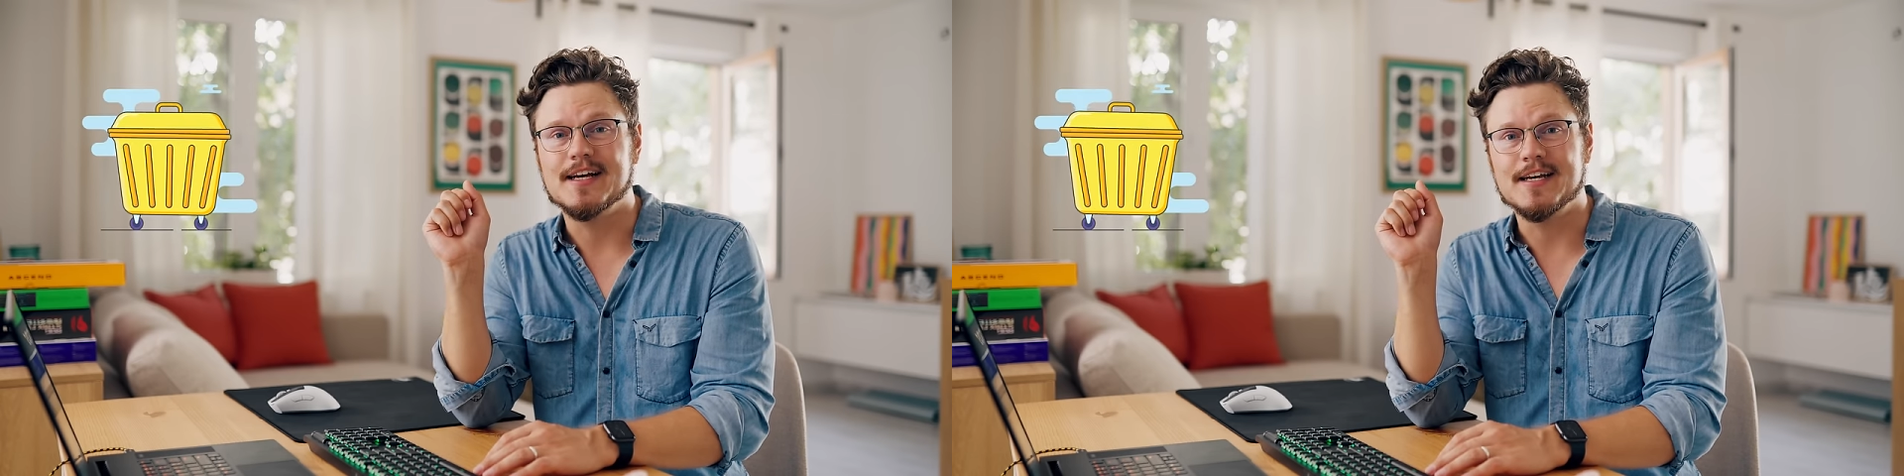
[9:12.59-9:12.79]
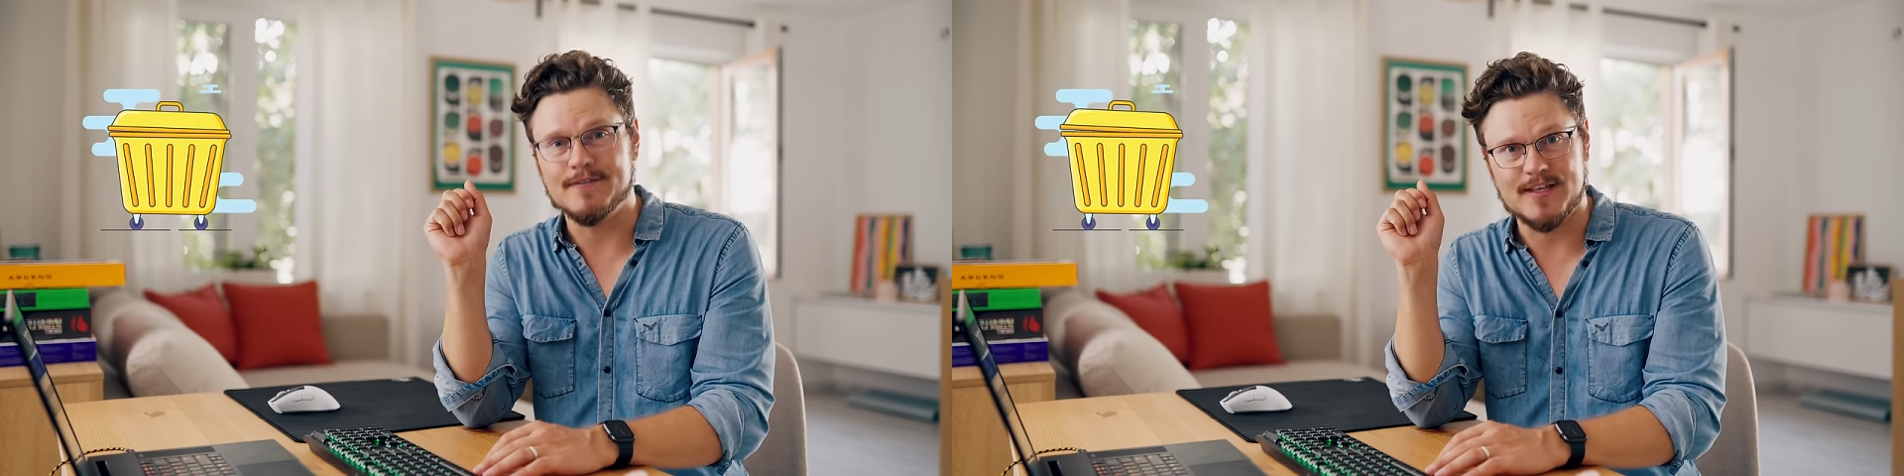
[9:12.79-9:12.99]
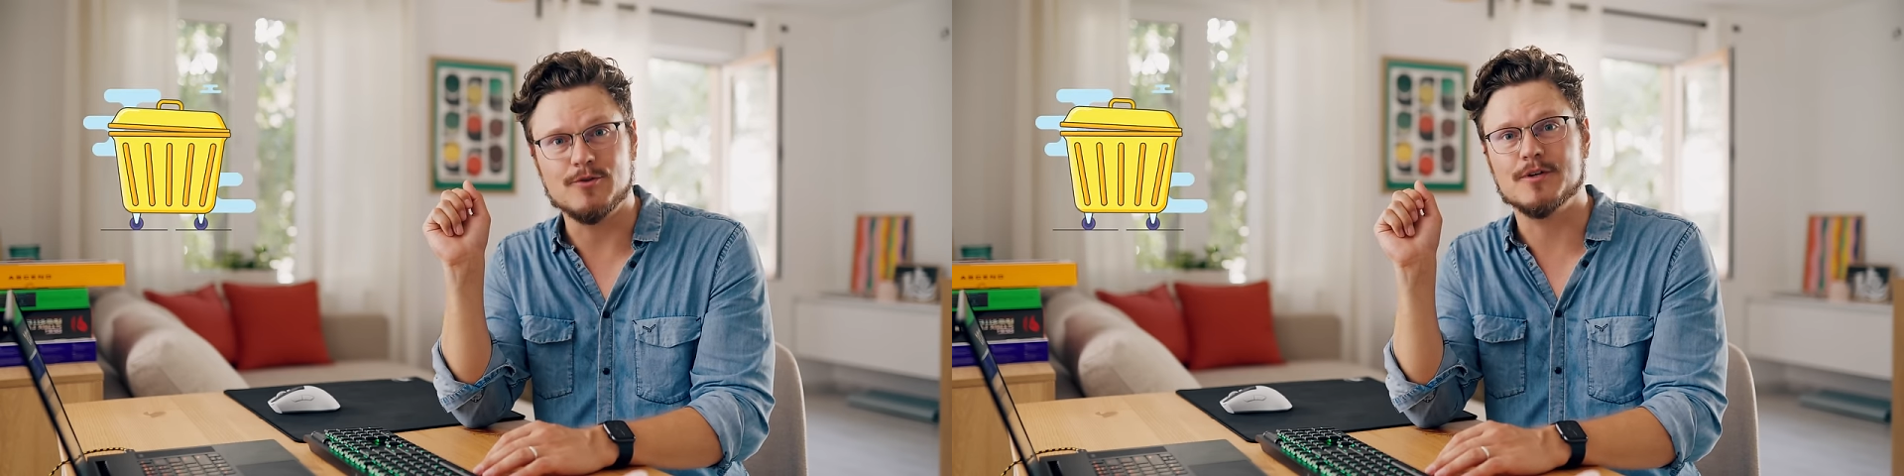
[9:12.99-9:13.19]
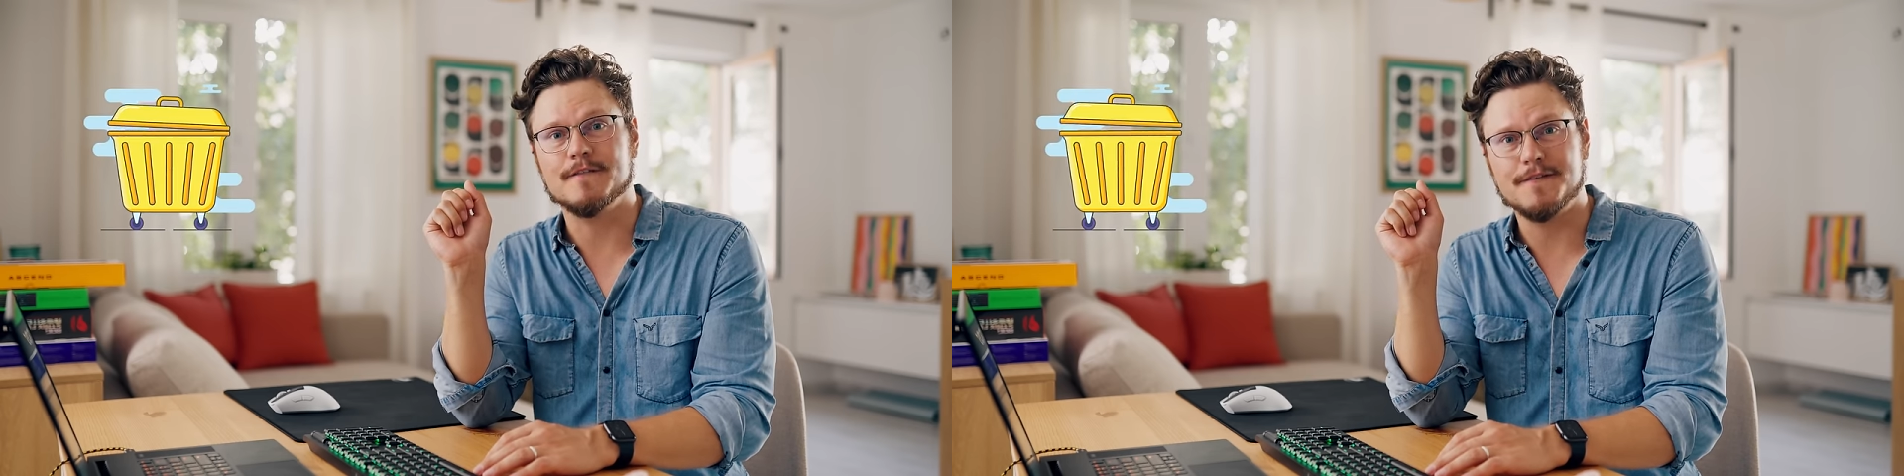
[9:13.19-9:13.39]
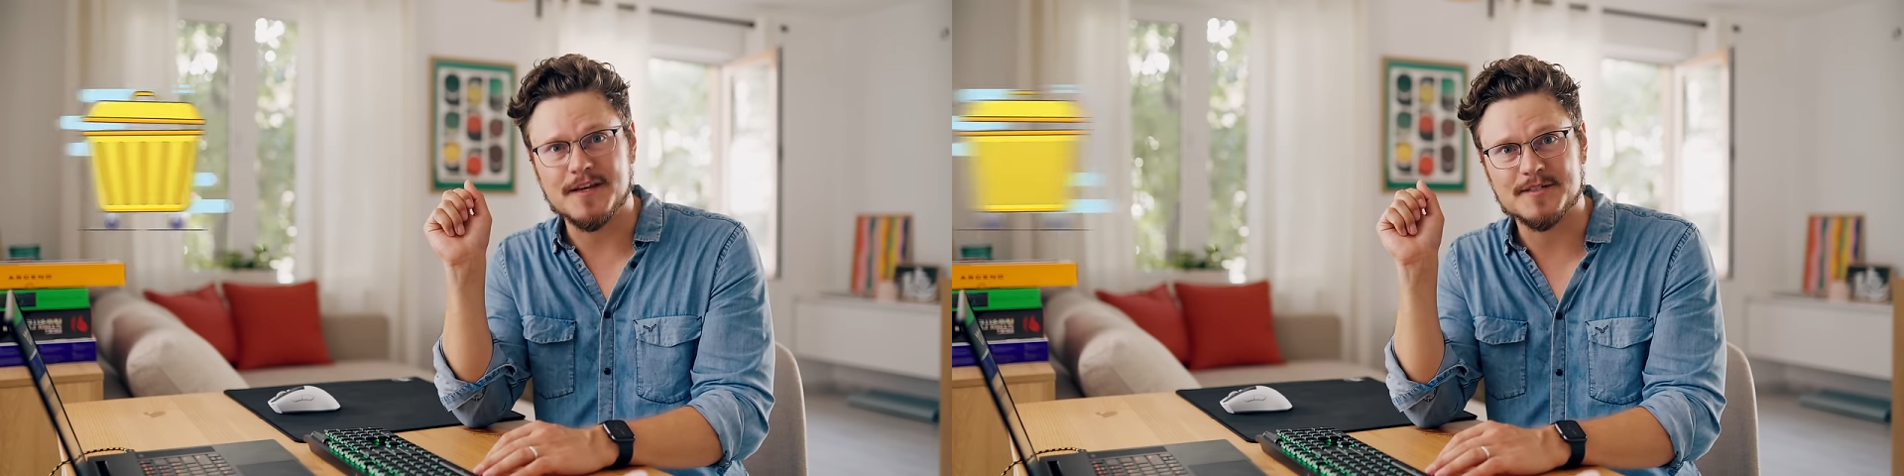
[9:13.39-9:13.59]
if they don't get
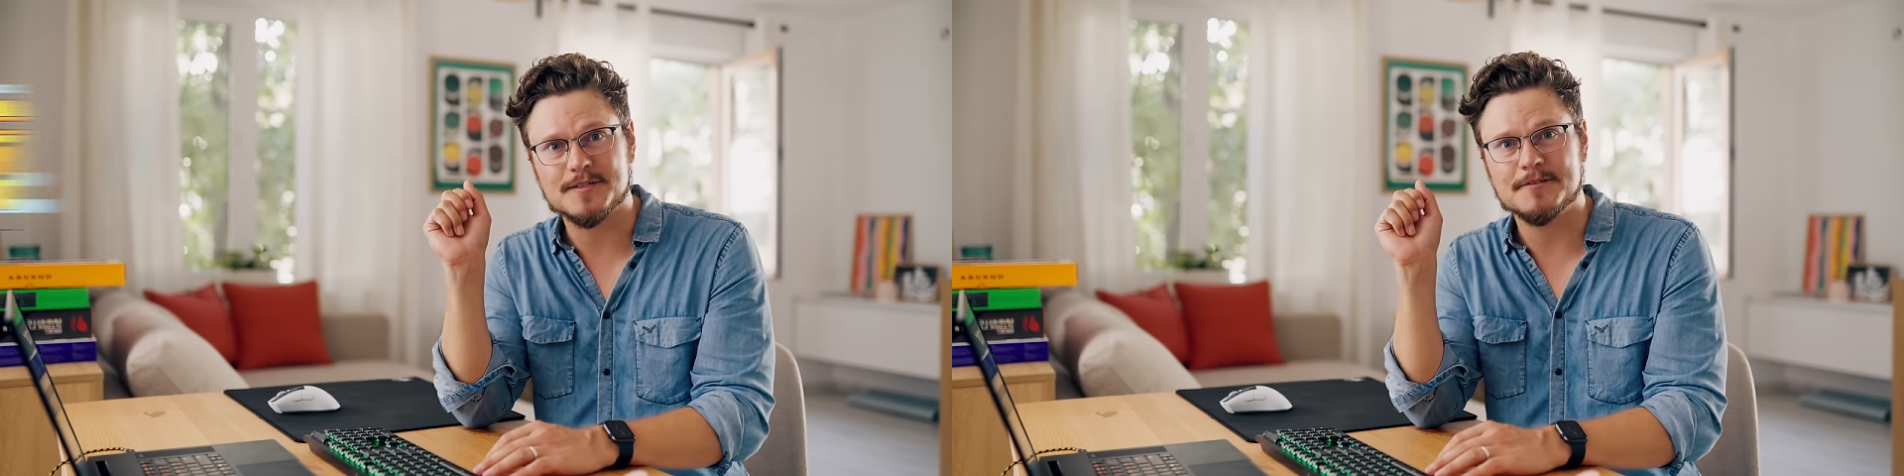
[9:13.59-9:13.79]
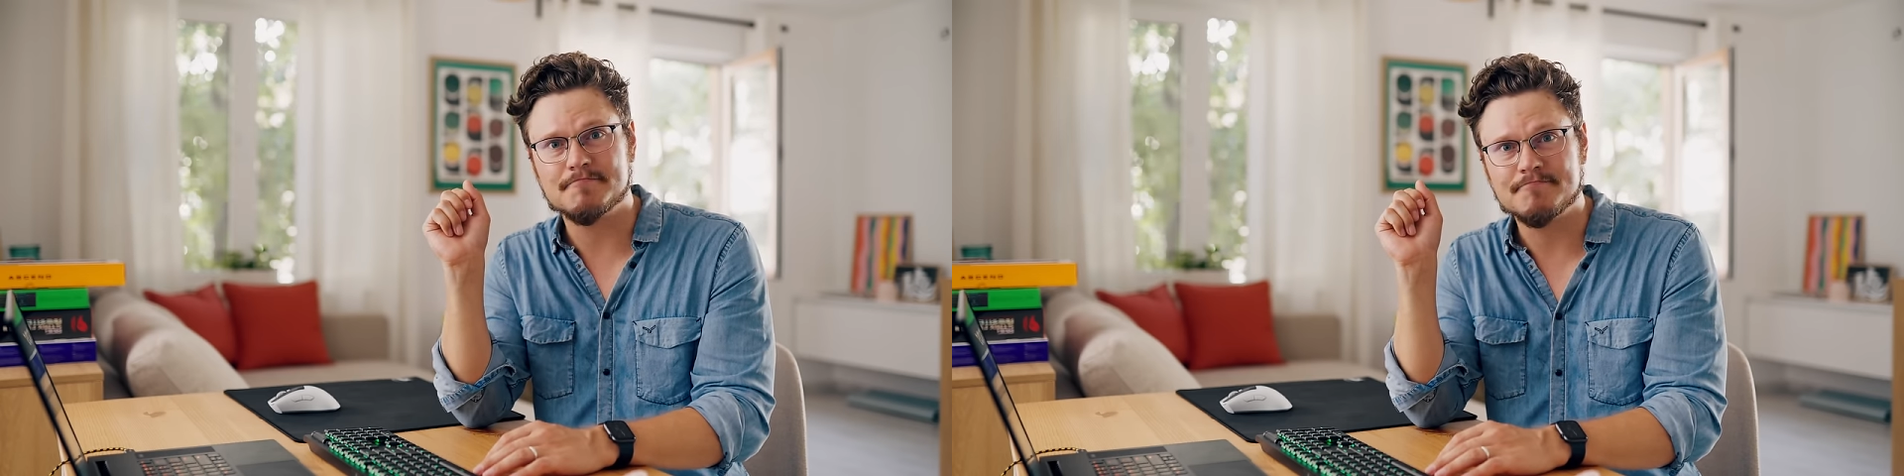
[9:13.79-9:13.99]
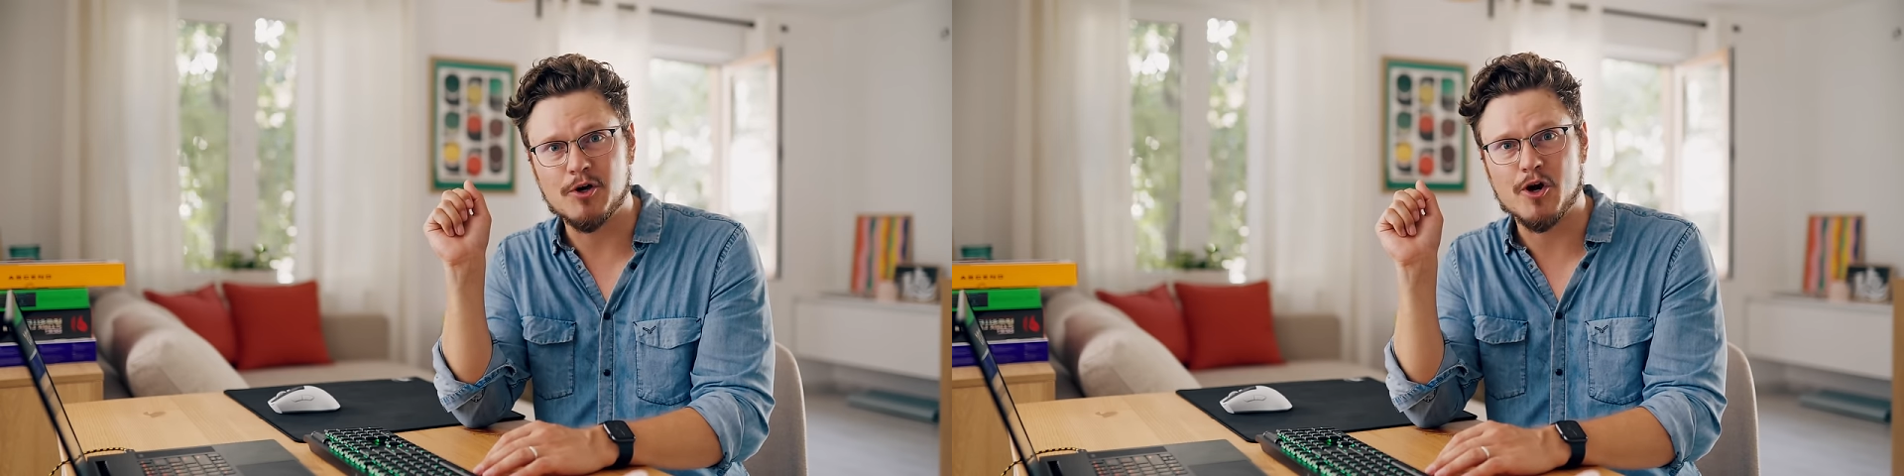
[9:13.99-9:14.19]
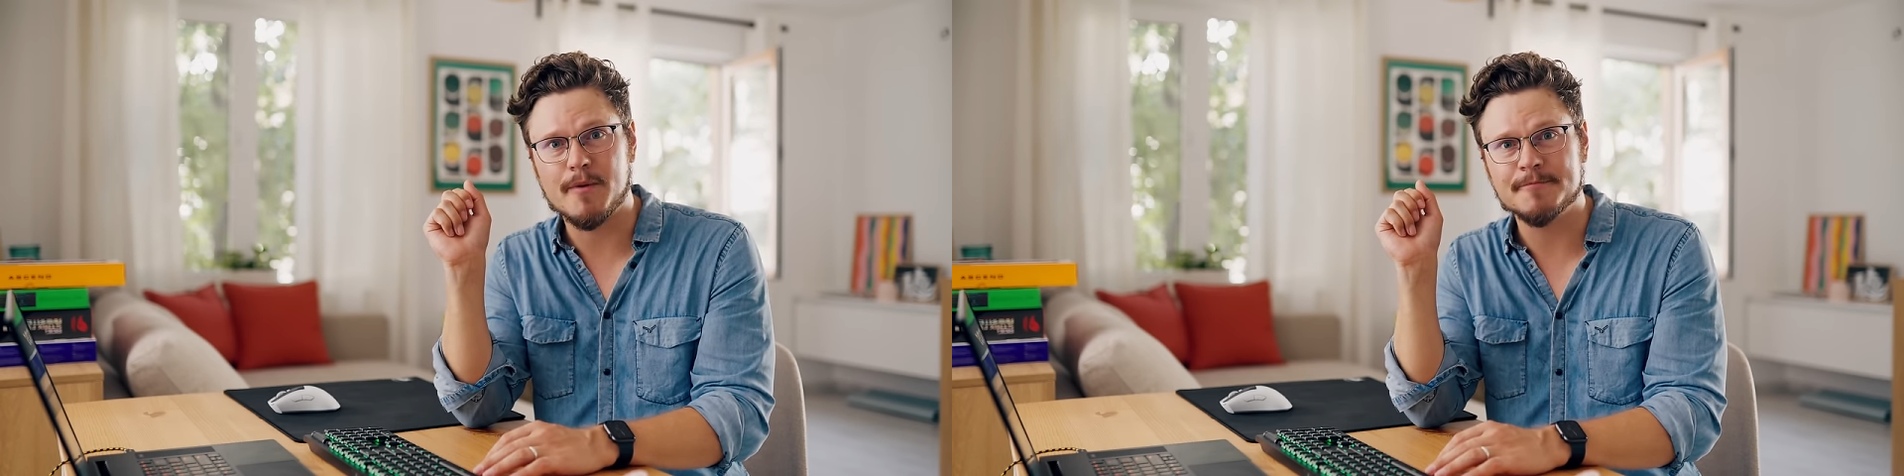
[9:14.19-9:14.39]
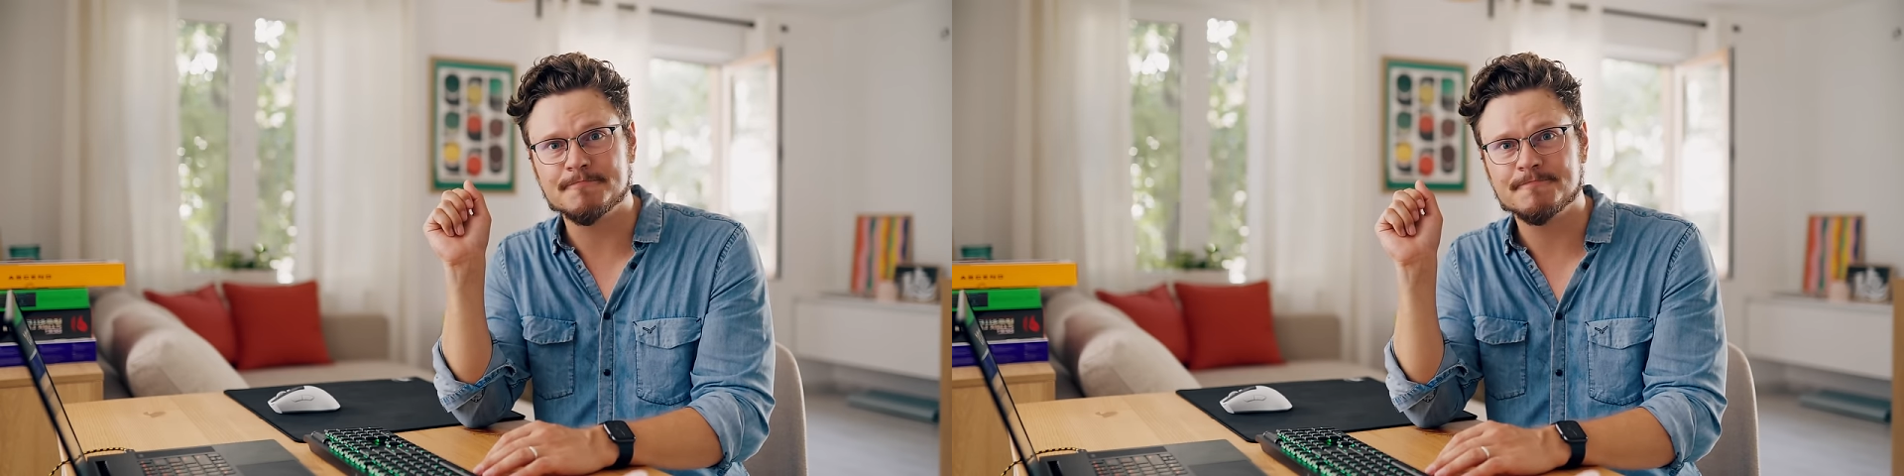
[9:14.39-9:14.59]
fixed. Know what I
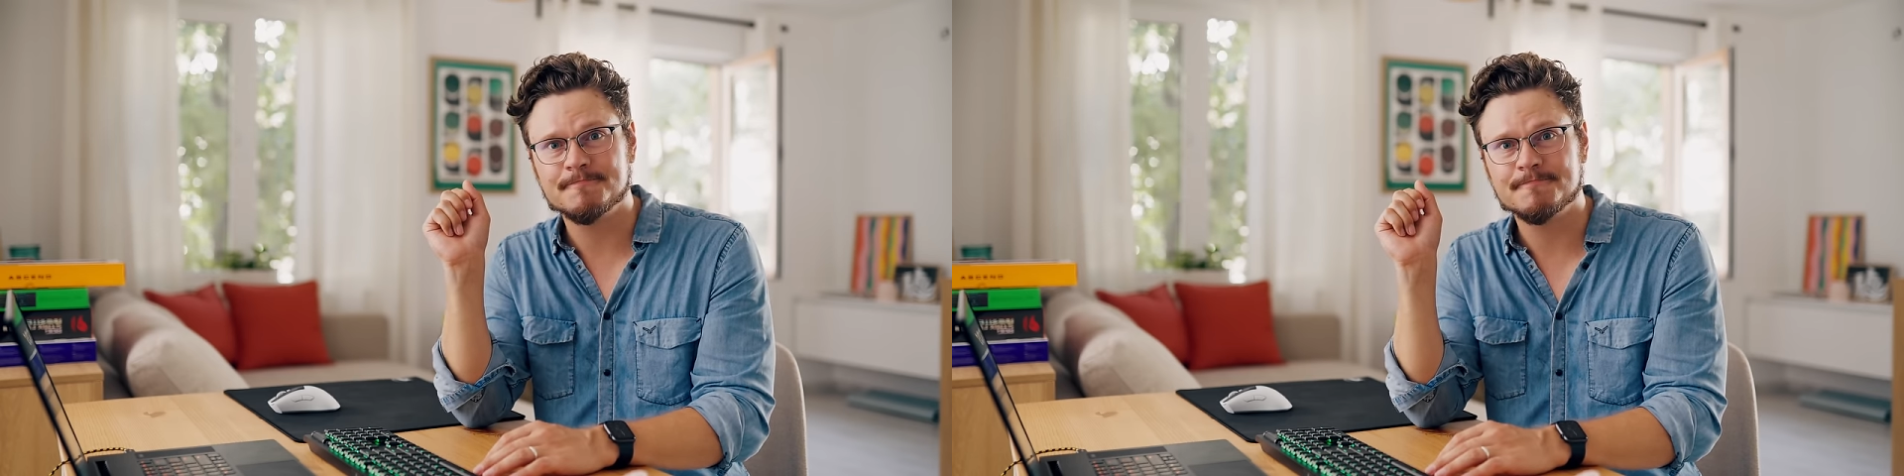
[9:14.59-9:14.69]
mean?